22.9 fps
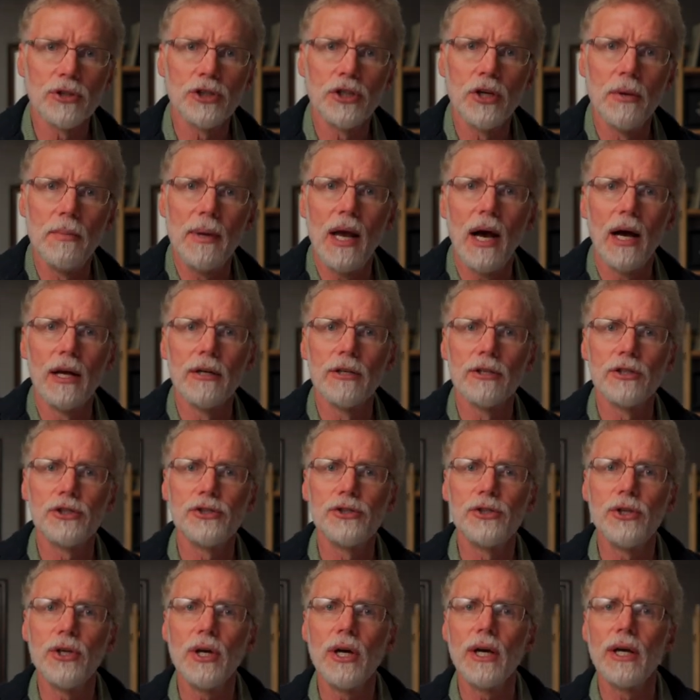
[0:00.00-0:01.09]
should be
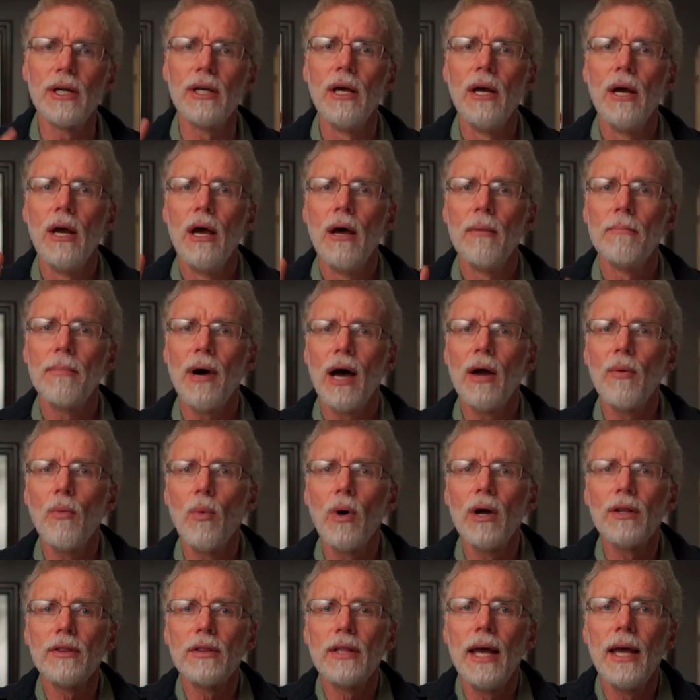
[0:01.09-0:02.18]
understood by
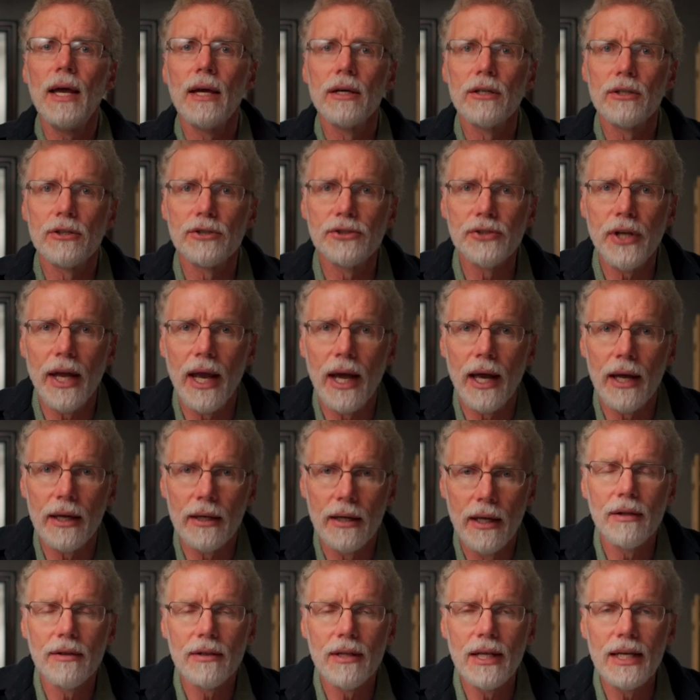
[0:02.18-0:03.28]
what they understand.
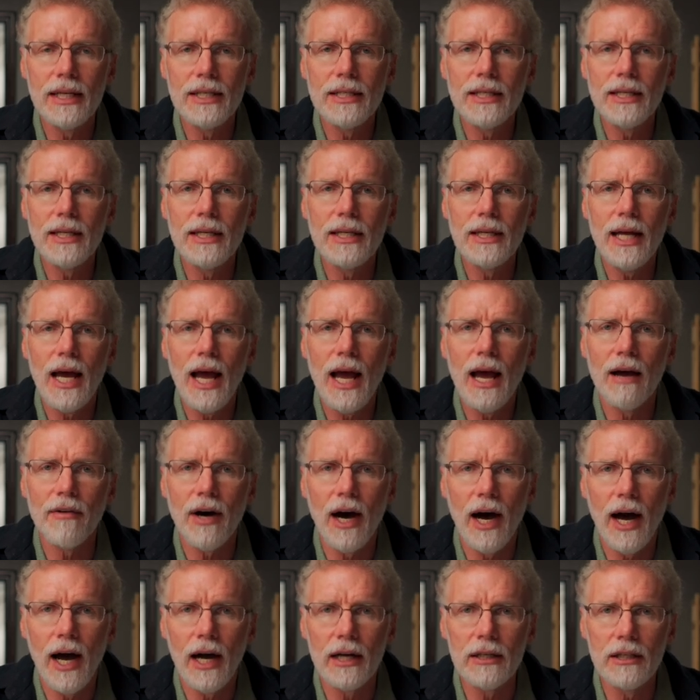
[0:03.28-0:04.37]
They didn't have a
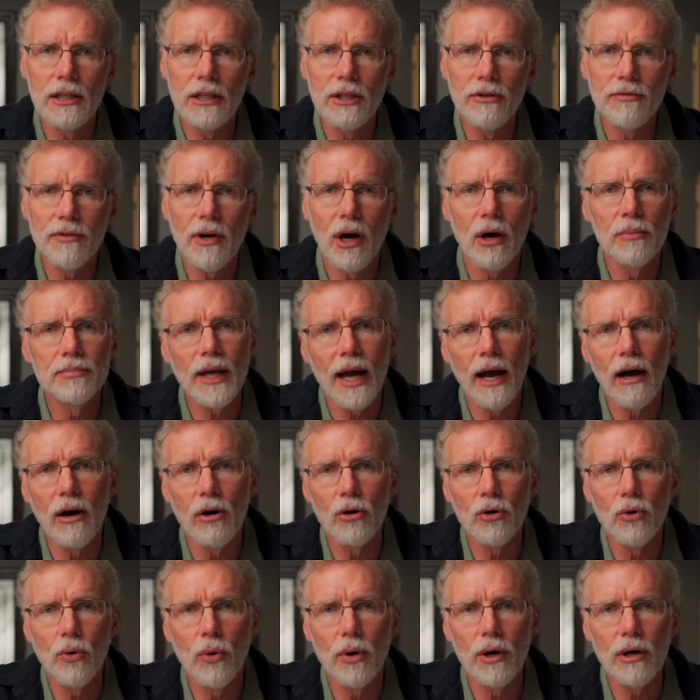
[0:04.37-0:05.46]
highly developed
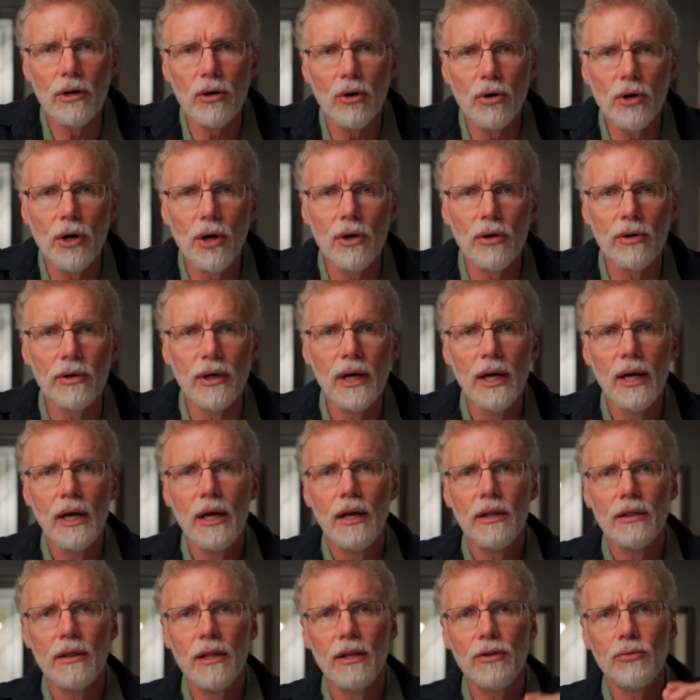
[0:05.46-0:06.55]
allegorical code.
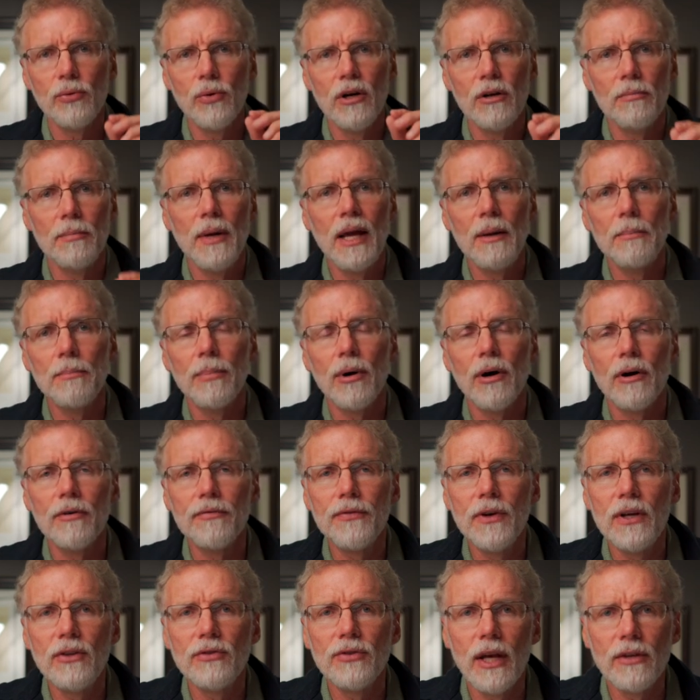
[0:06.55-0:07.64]
This would have made
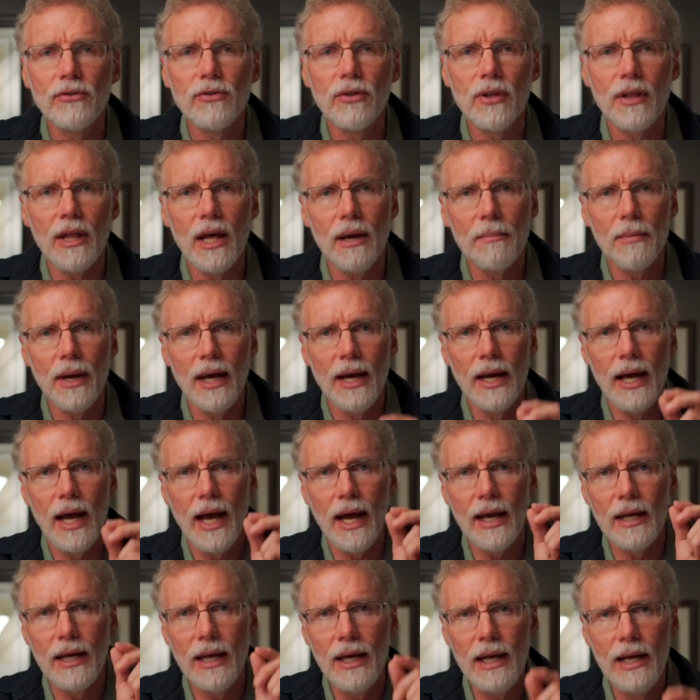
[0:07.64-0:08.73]
perfect sense to them, and it
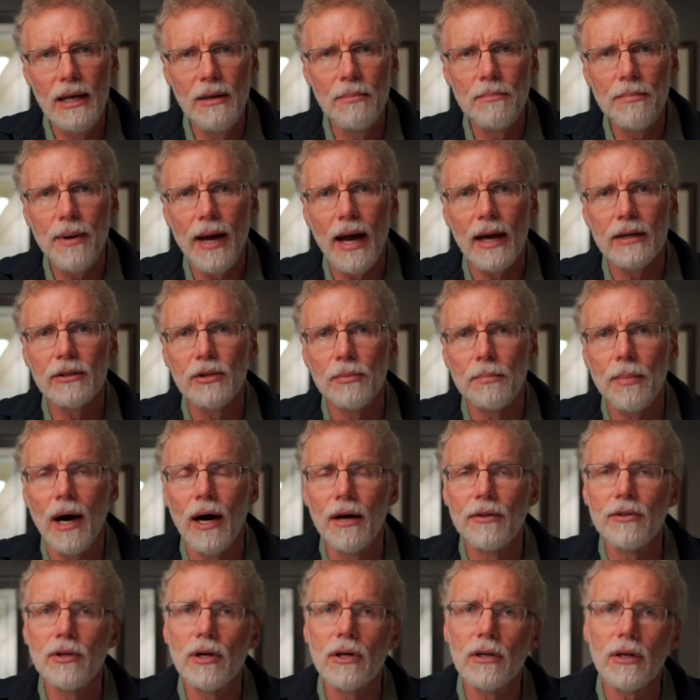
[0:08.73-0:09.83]
had an impact
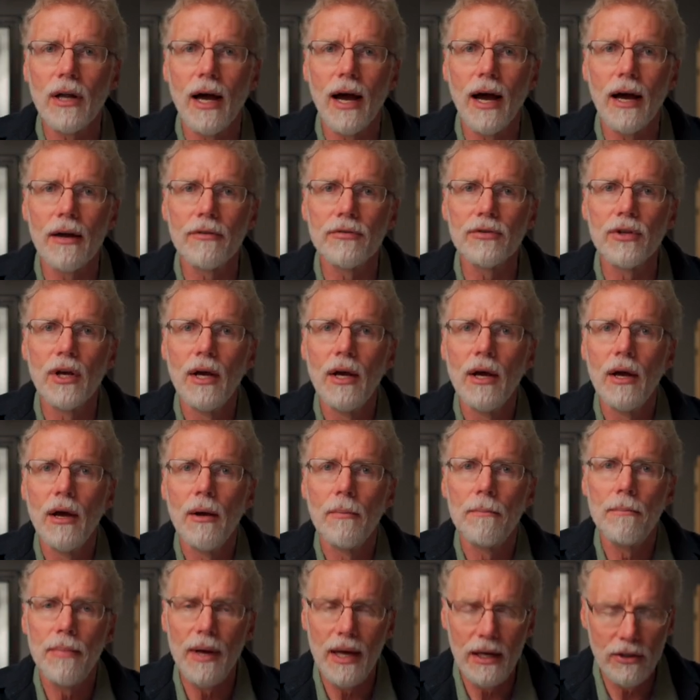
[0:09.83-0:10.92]
upon their lives
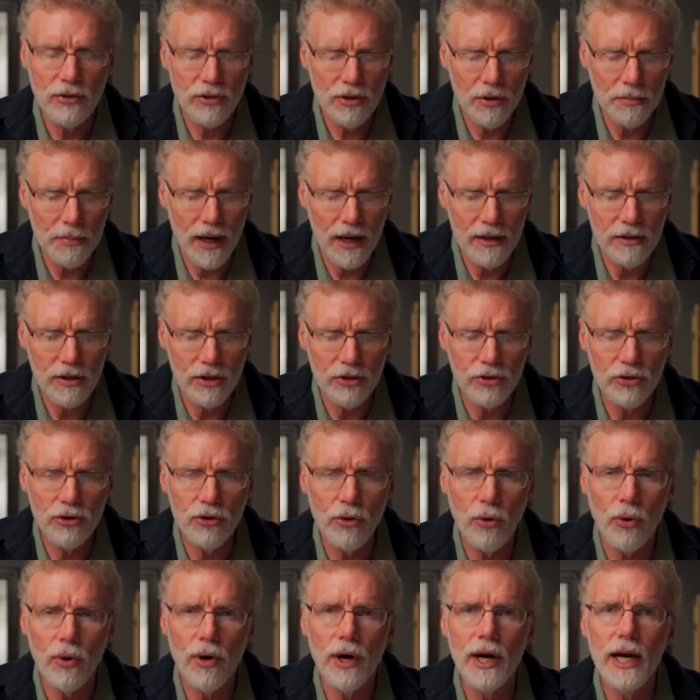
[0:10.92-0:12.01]
based upon the
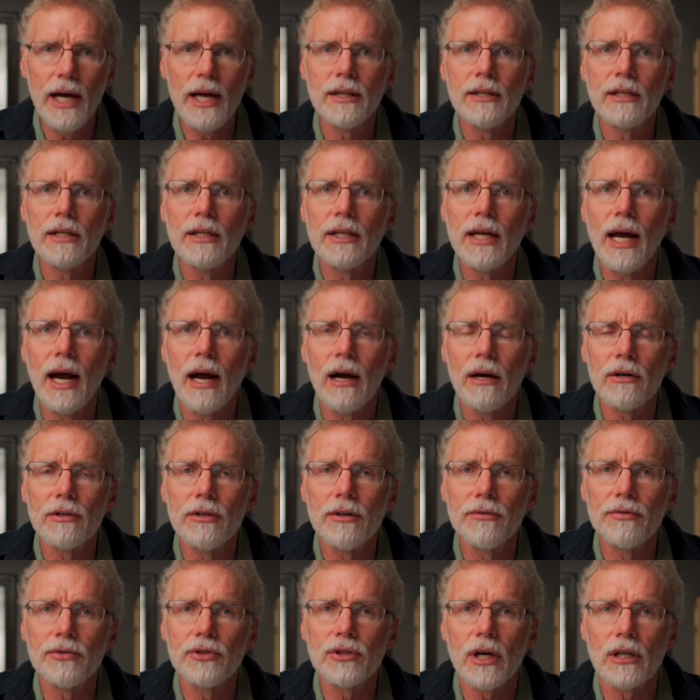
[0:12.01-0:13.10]
story and the
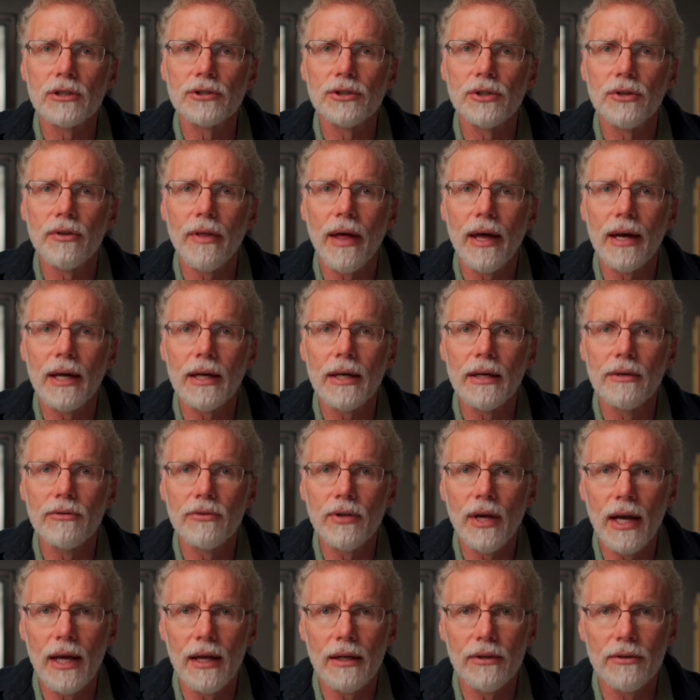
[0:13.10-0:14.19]
narrative structure that it
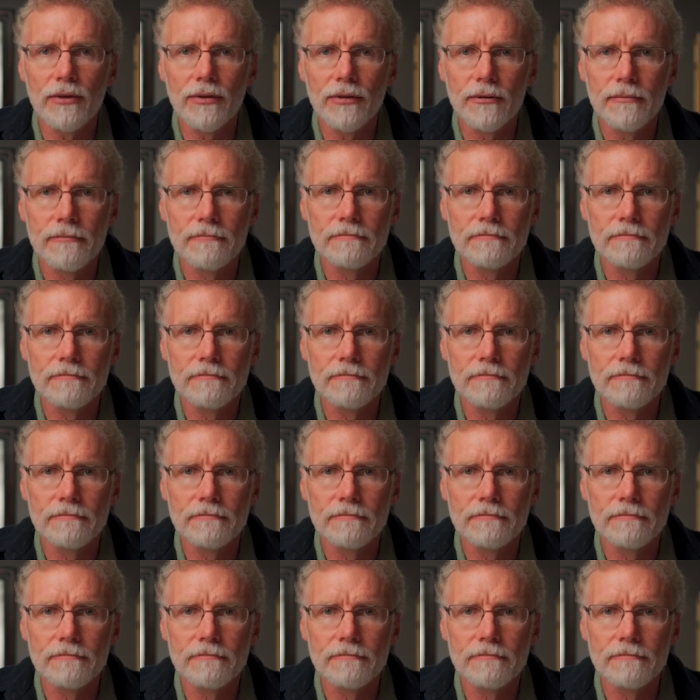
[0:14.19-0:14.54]
contains.